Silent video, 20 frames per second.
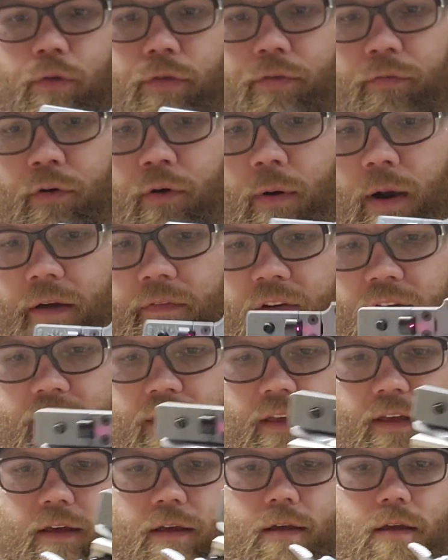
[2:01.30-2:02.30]
through
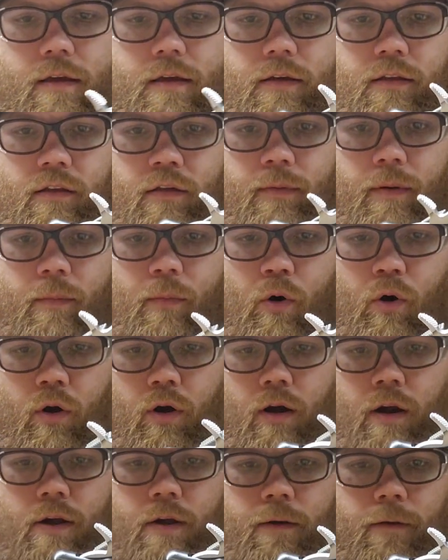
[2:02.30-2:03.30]
everything a little bit
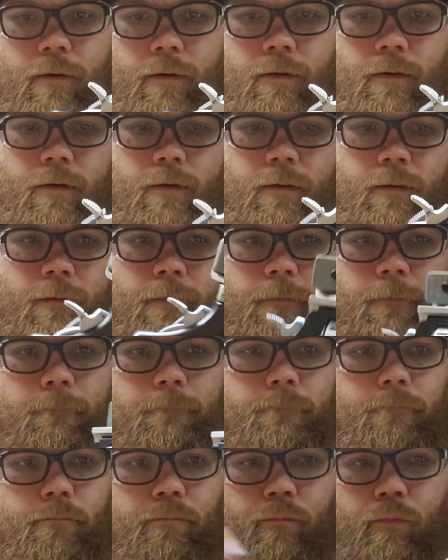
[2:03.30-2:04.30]
more.
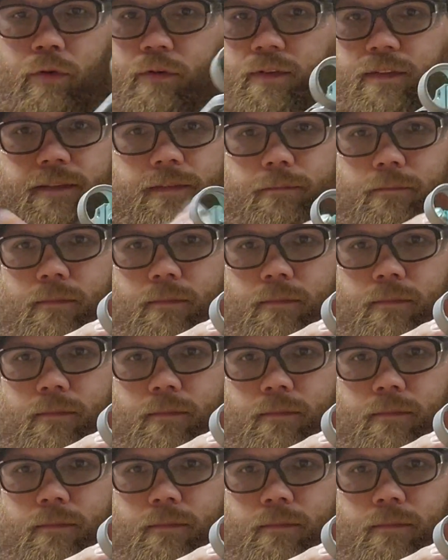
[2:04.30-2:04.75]
Looks,